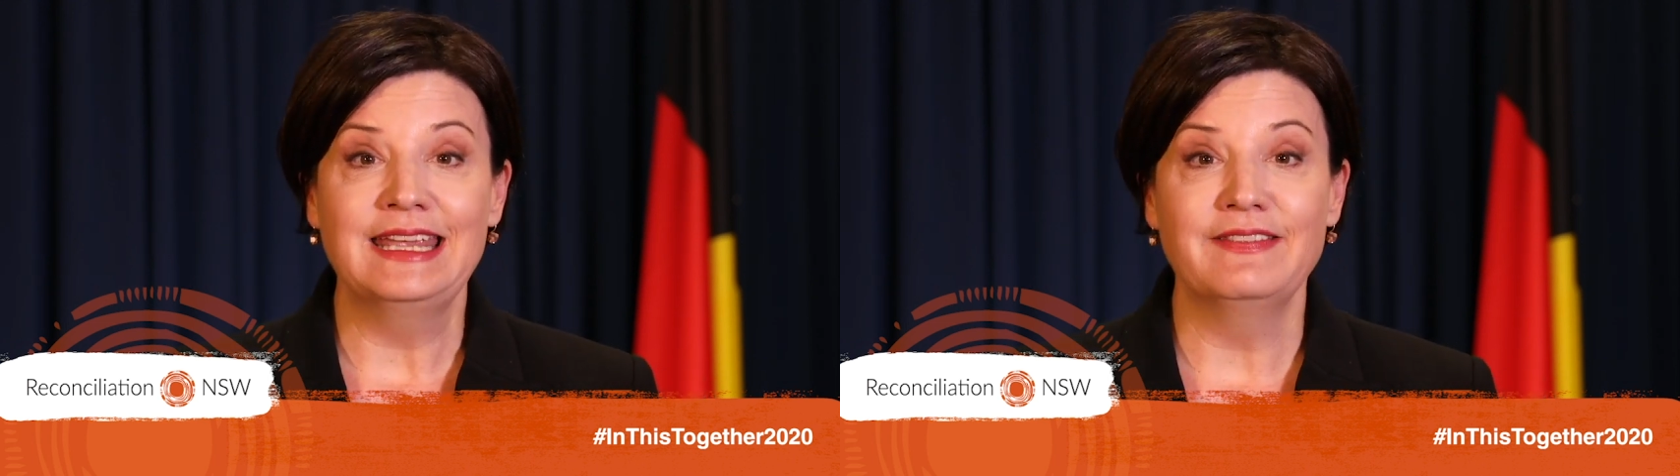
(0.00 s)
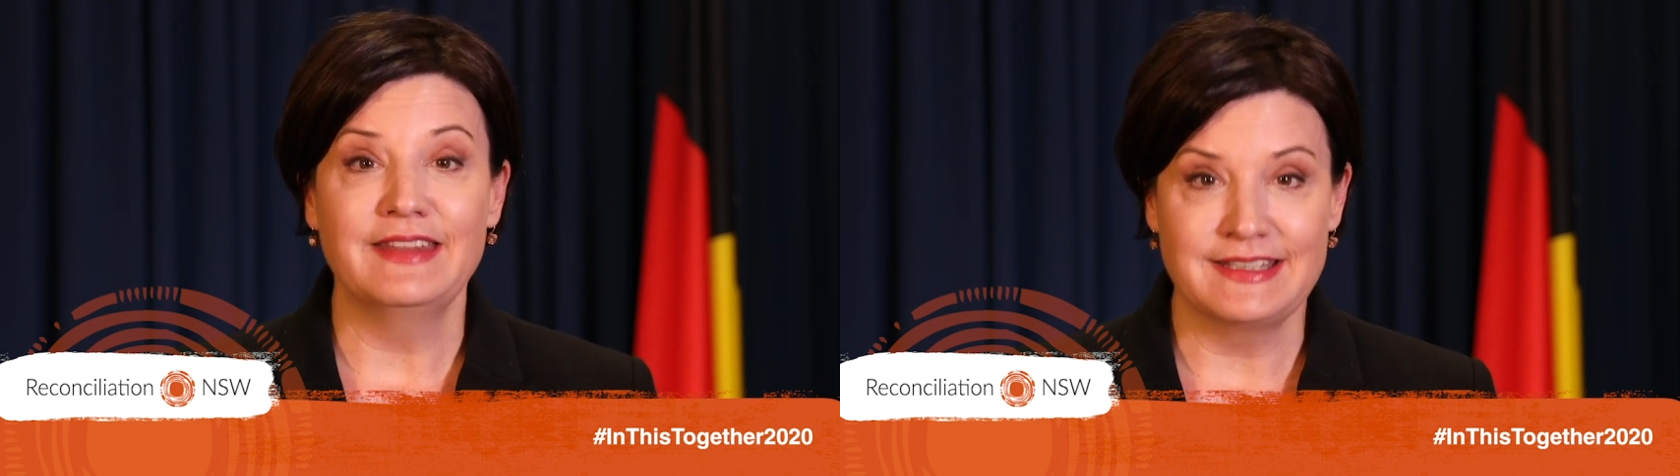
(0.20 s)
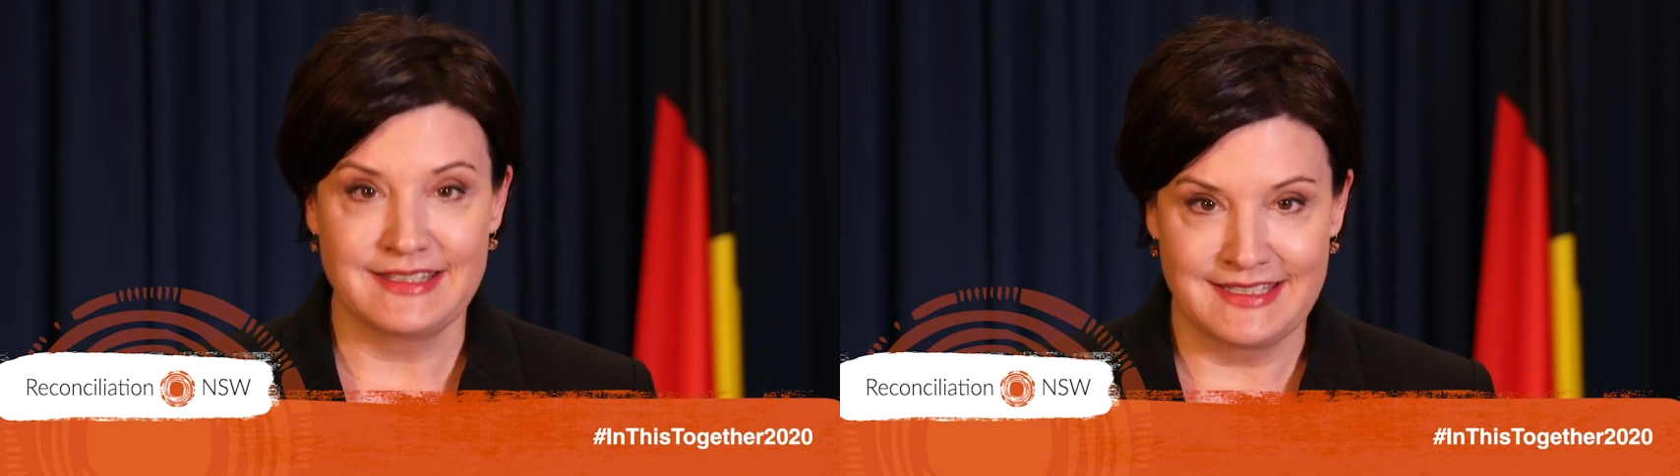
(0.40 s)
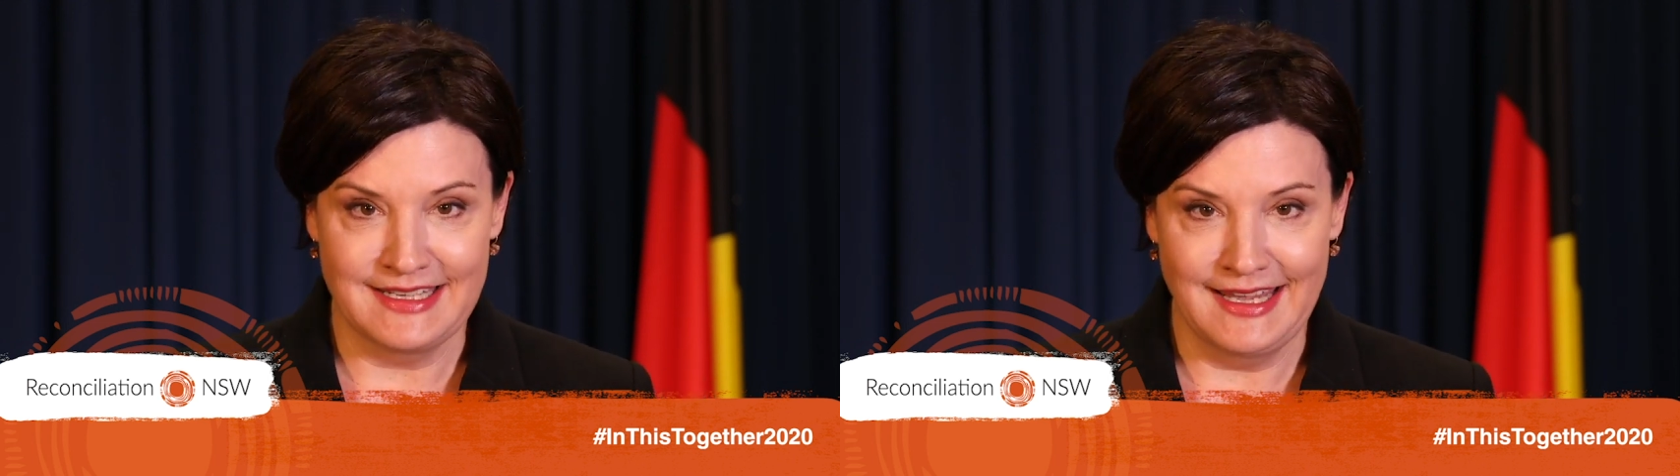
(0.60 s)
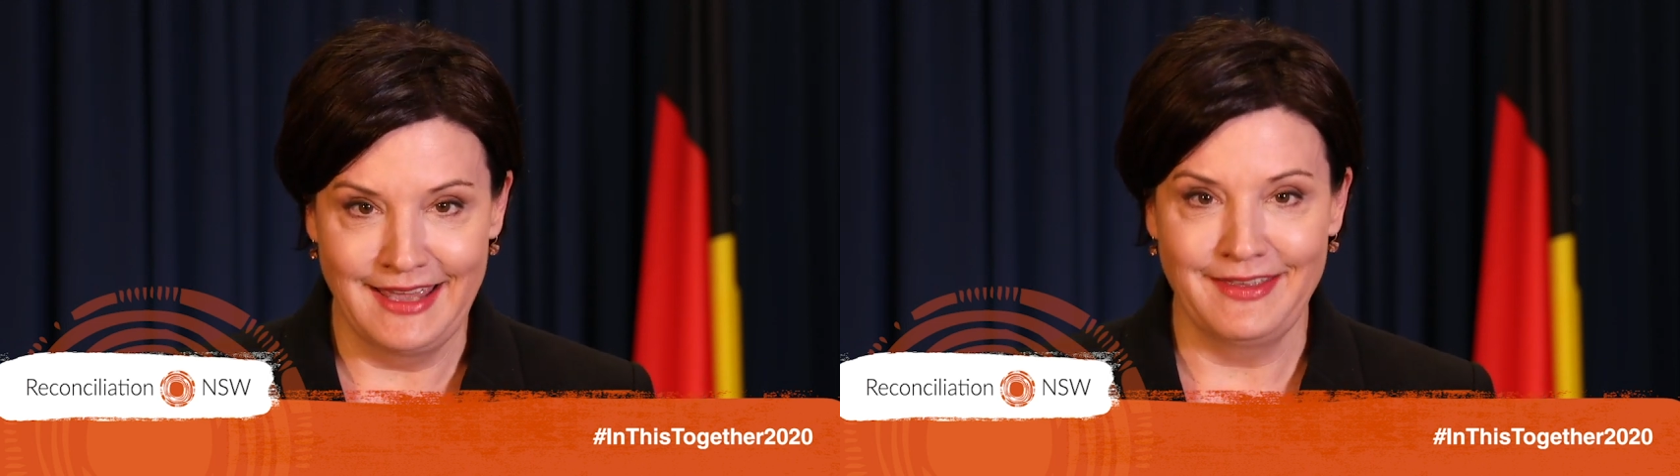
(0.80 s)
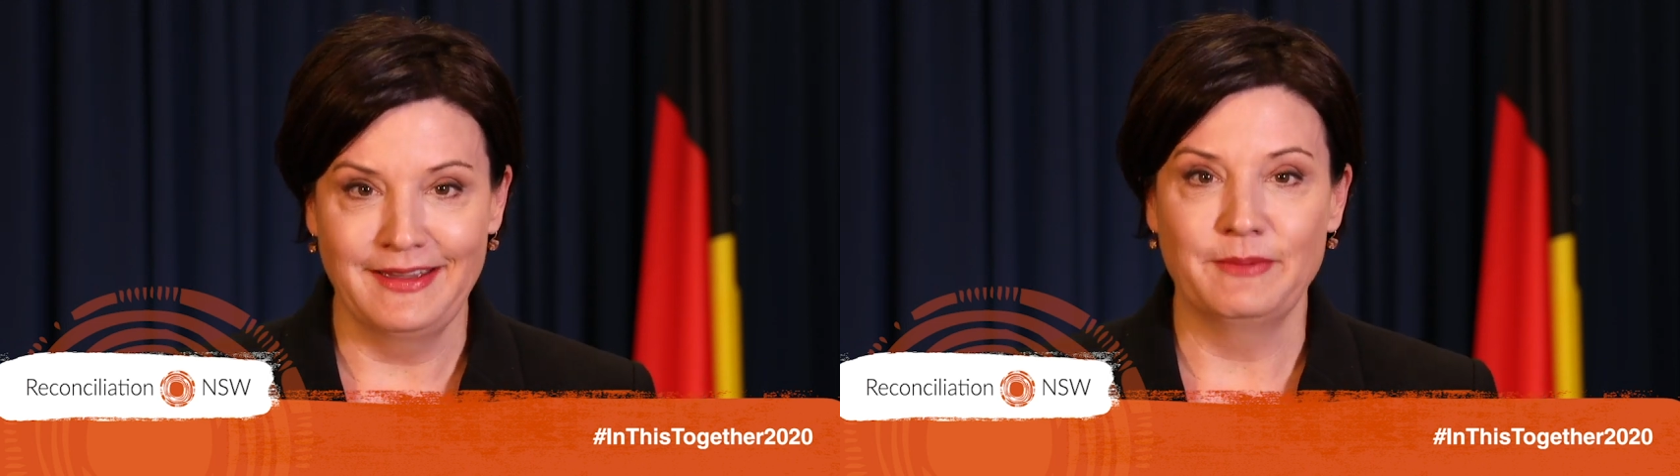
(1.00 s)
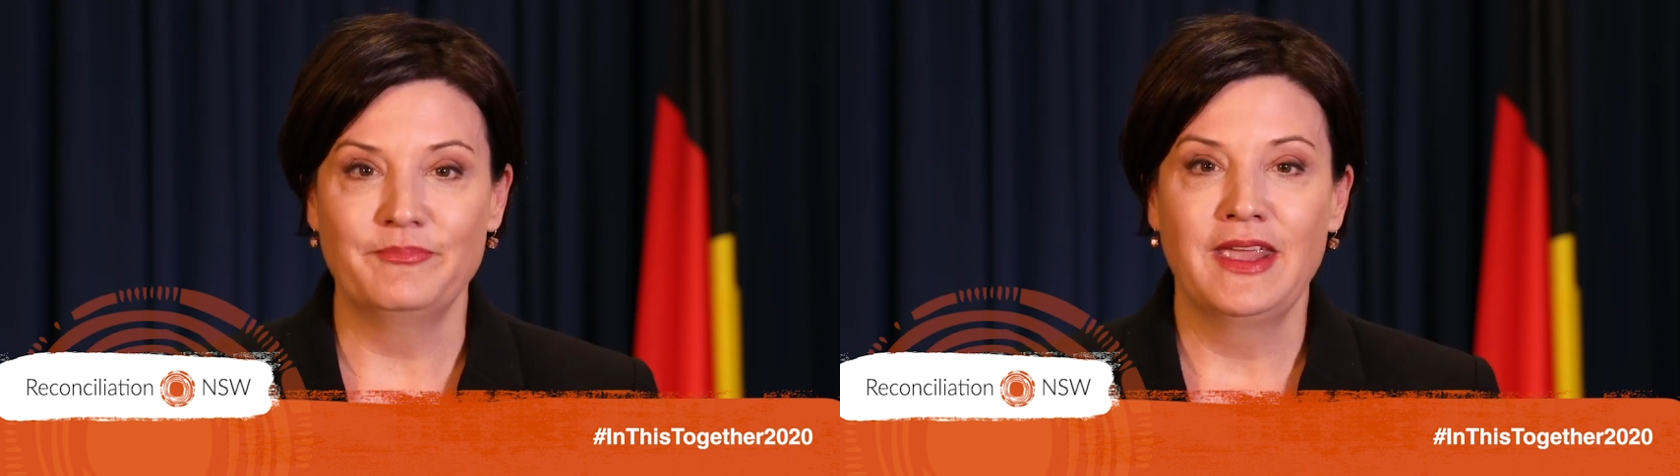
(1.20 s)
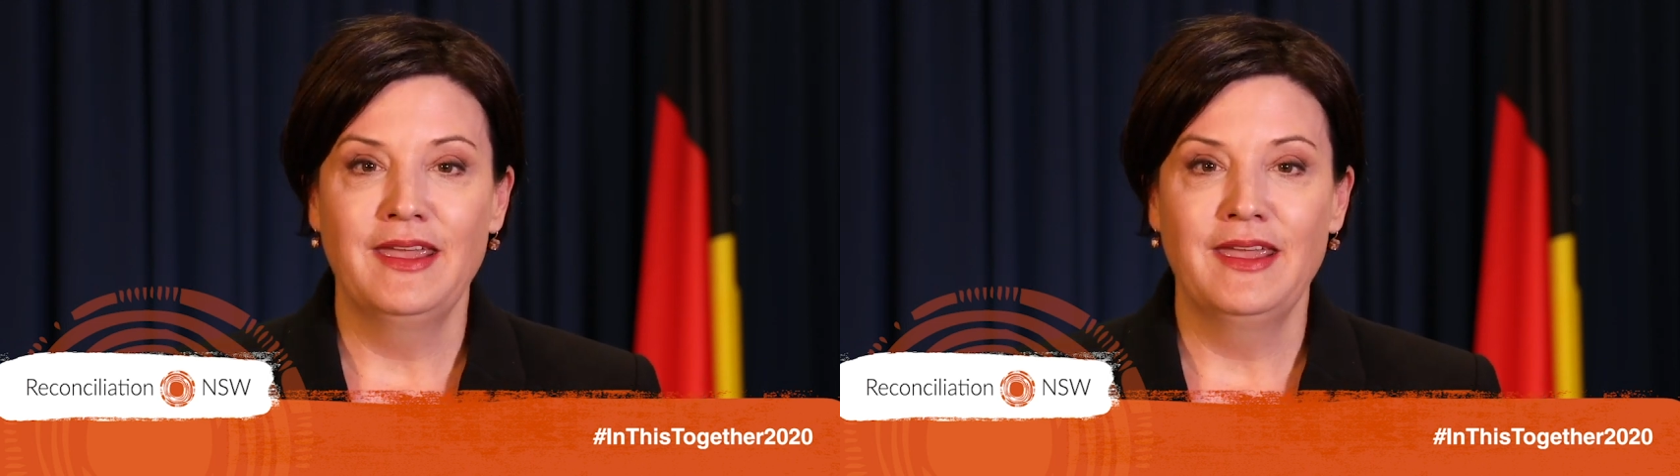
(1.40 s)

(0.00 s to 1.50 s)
In This Together,